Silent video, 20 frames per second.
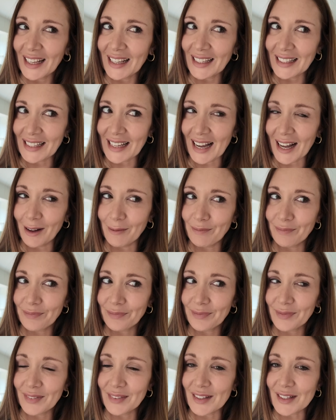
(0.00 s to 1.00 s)
yeah,
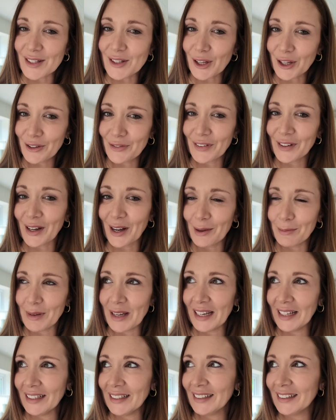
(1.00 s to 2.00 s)
the sofa
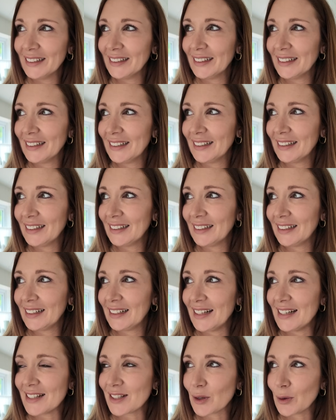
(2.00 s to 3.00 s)
coming
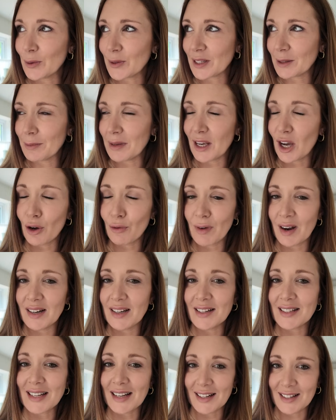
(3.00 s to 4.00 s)
is causing me
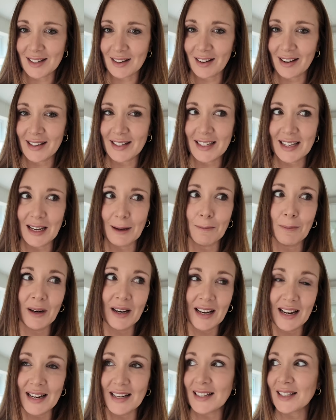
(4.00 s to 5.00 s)
horrendous anxiety, but
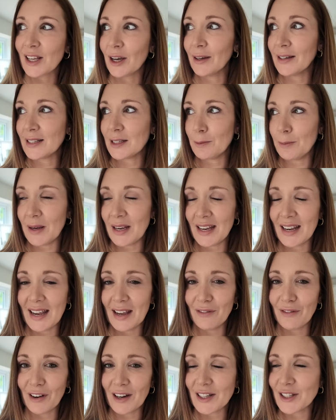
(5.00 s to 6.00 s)
it is going to be here
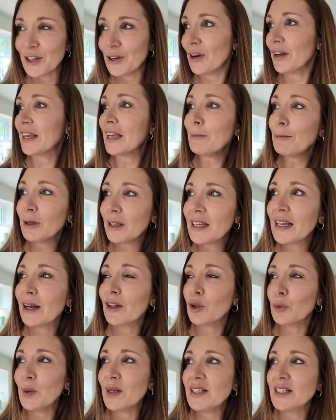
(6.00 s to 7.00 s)
very soon. I keep looking out
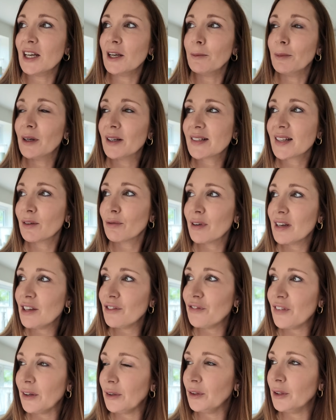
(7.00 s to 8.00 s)
the window because I
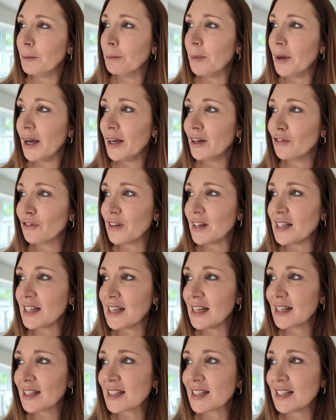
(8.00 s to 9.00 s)
refilled the bird feeder
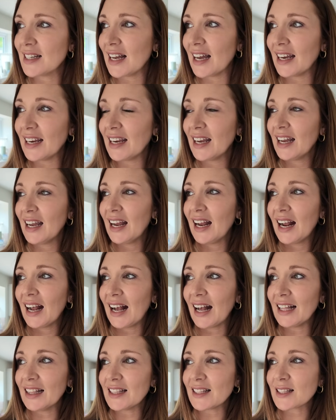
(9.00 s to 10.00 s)
yesterday,
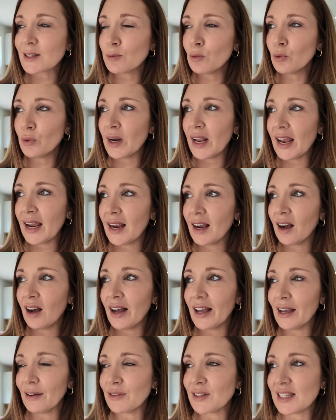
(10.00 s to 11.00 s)
and this morning I
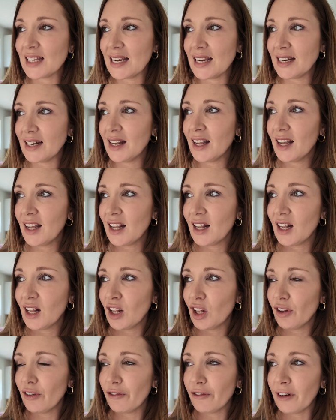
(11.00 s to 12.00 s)
have seen
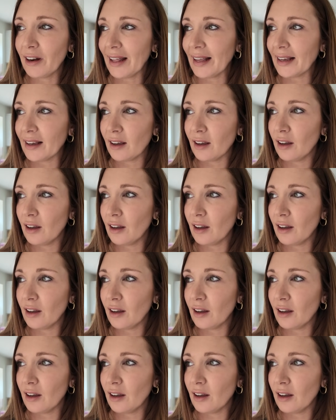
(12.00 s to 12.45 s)
like